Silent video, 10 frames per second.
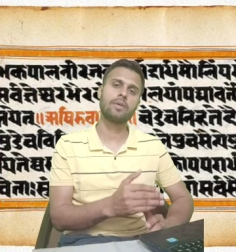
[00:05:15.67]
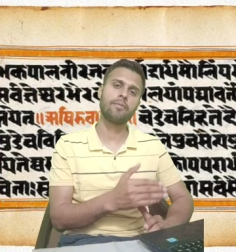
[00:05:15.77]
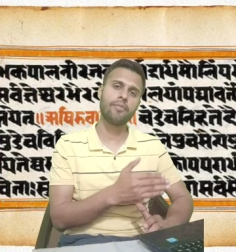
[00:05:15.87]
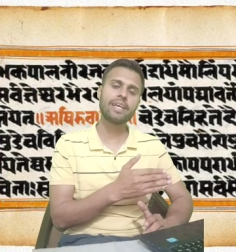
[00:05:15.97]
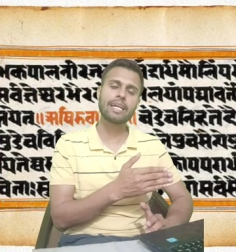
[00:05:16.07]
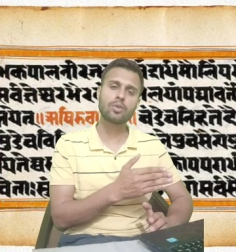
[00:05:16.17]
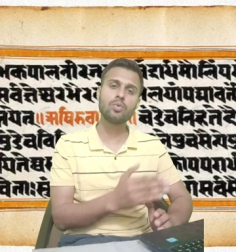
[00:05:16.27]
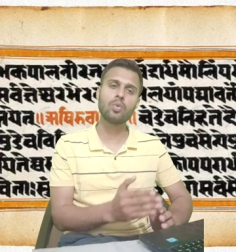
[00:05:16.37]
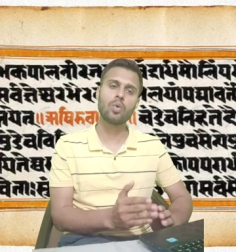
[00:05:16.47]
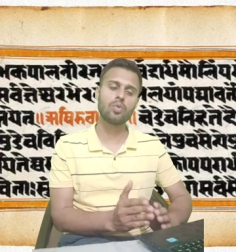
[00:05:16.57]
we get to
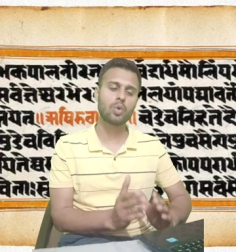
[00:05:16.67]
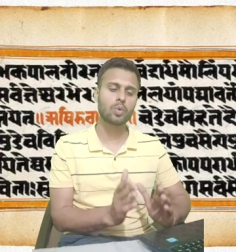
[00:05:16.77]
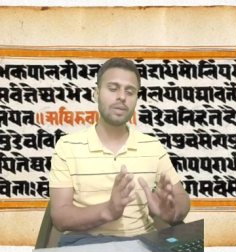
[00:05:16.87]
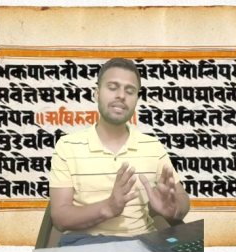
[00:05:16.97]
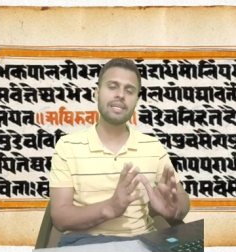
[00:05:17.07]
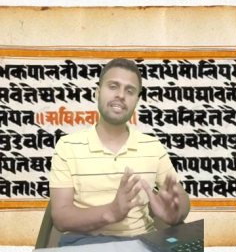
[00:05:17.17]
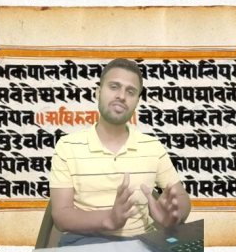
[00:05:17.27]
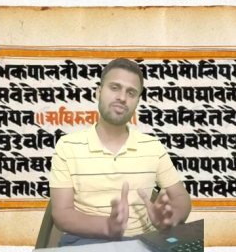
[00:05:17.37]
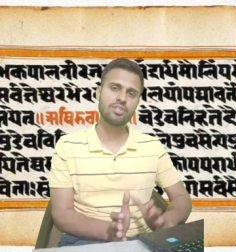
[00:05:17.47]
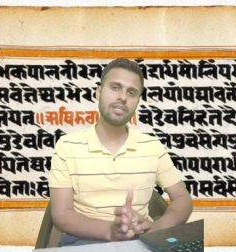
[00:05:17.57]
know not only the
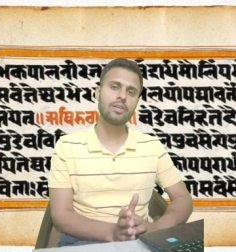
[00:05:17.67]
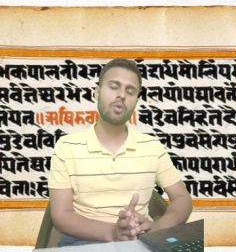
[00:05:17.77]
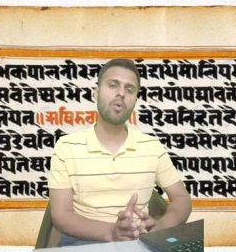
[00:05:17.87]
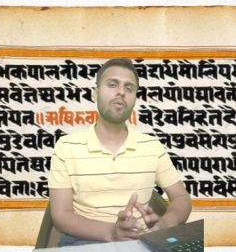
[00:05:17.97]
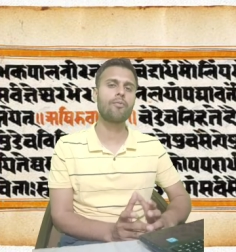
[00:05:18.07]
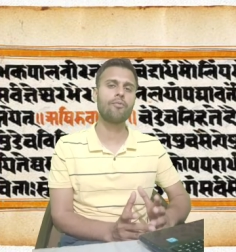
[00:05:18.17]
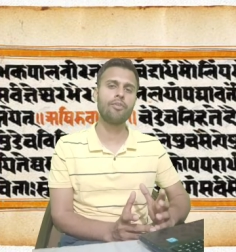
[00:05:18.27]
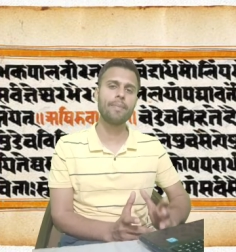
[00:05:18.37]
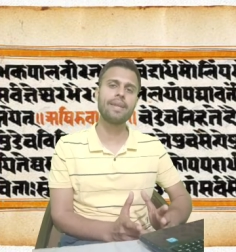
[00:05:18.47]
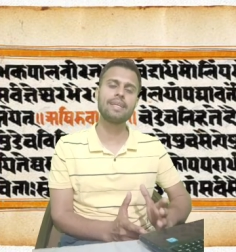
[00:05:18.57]
history of
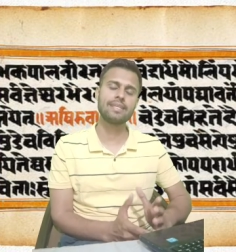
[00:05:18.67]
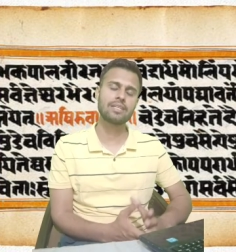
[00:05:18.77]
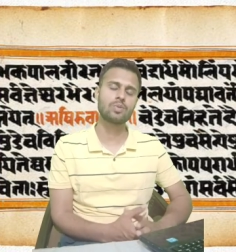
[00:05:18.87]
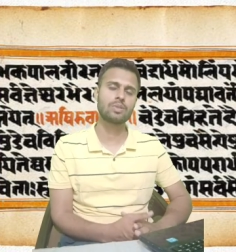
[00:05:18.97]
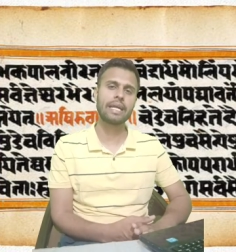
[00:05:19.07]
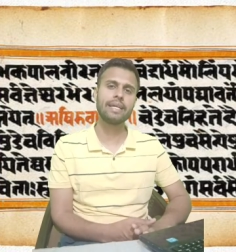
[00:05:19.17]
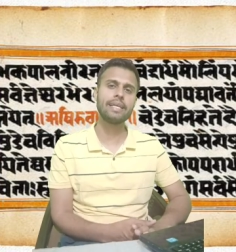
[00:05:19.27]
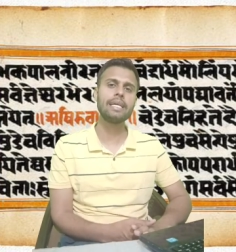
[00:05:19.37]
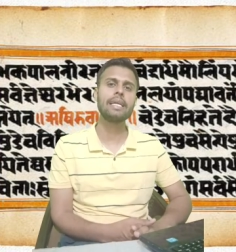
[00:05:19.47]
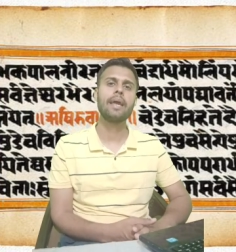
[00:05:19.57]
women in the
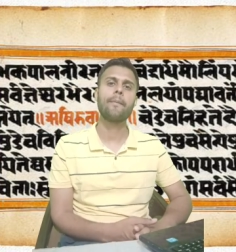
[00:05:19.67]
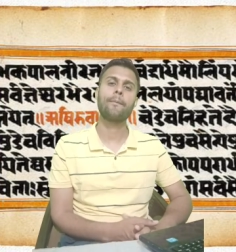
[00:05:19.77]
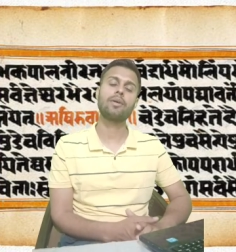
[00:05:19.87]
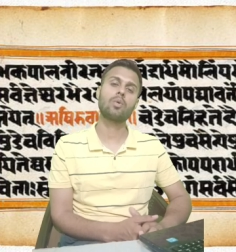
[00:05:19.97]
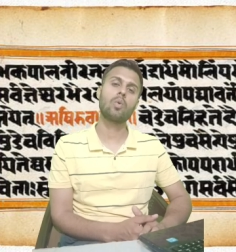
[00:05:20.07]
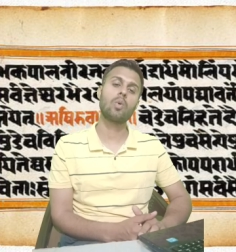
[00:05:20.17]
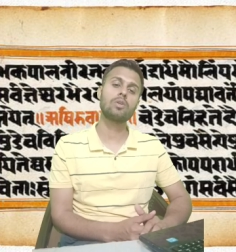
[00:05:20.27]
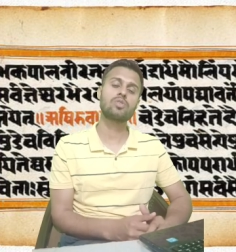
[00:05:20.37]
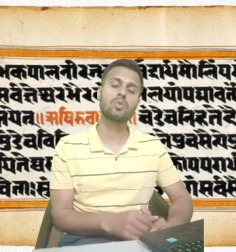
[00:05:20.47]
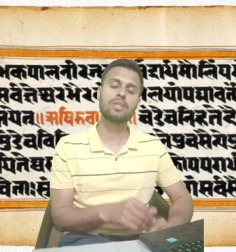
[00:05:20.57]
society, but
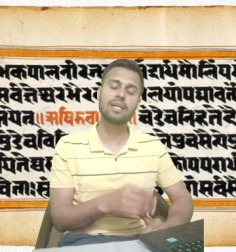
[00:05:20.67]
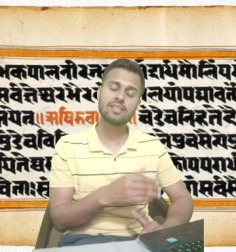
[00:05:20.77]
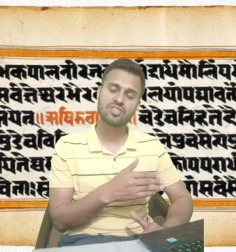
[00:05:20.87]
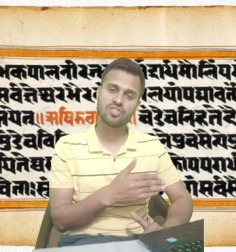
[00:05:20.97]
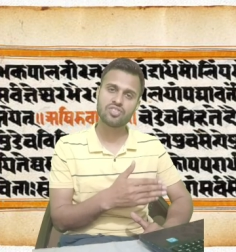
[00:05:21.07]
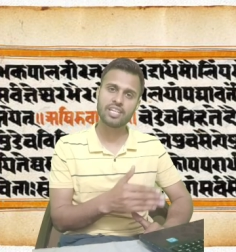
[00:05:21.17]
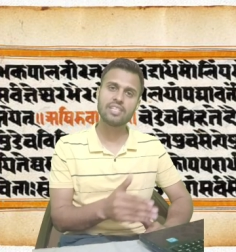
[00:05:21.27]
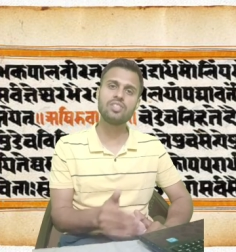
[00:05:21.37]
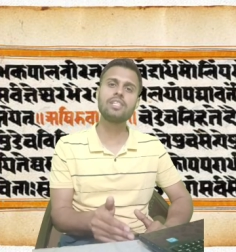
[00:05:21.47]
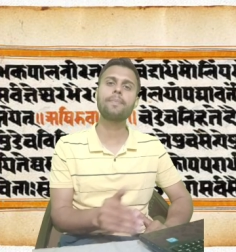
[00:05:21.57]
also the
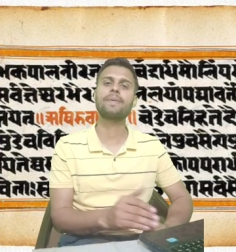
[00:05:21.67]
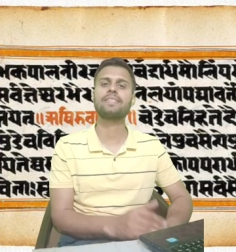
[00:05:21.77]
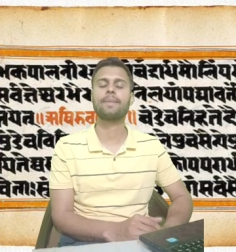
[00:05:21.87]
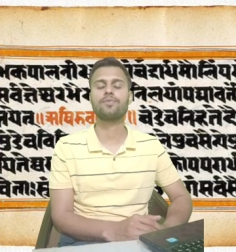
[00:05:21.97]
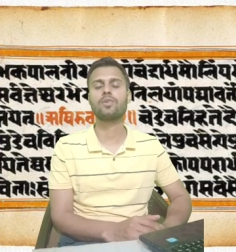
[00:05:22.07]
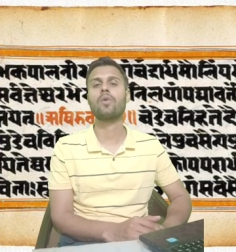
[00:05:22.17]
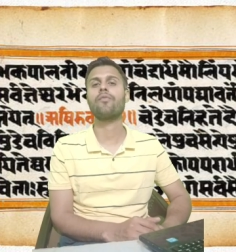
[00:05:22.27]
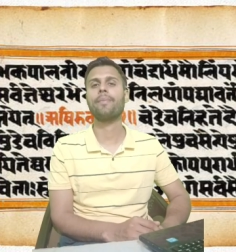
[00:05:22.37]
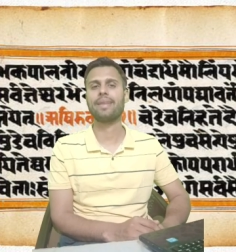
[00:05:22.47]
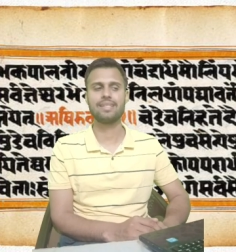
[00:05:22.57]
changing perception
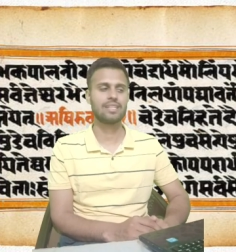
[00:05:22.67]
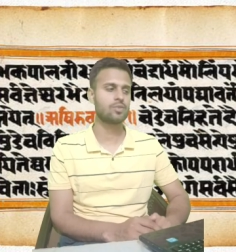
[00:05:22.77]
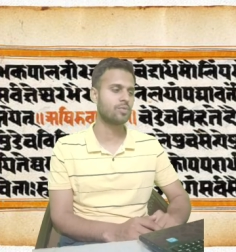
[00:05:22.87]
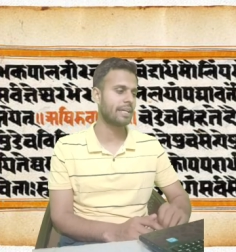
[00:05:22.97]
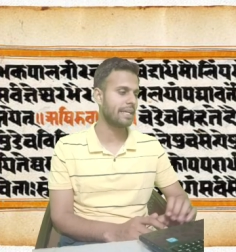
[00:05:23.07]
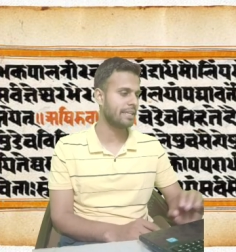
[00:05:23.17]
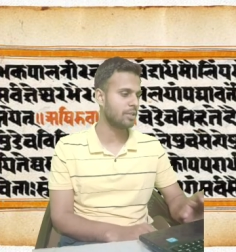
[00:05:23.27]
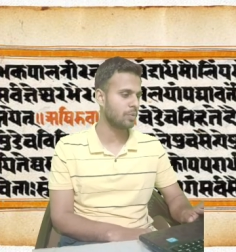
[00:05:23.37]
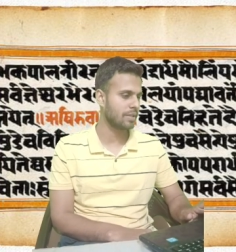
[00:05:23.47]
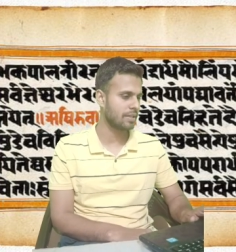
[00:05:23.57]
of women in the society
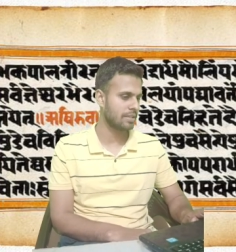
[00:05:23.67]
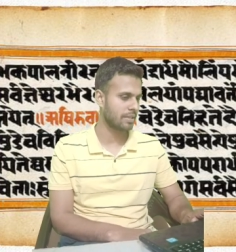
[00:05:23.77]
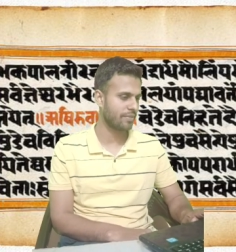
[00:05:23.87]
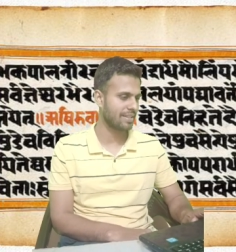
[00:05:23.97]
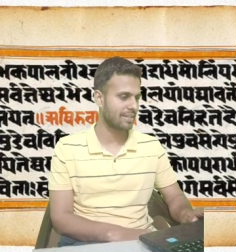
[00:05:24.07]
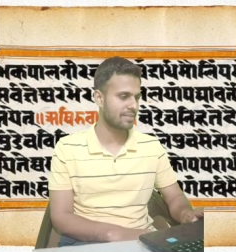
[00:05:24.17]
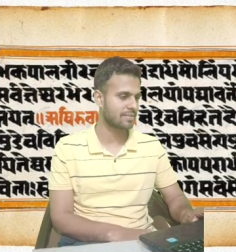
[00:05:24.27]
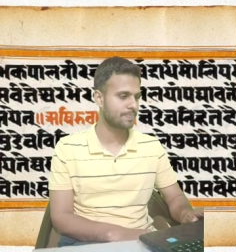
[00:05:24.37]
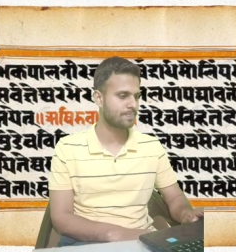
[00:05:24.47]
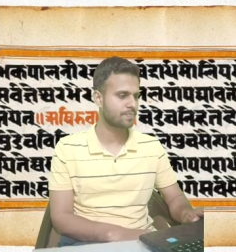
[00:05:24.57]
in the Vedas.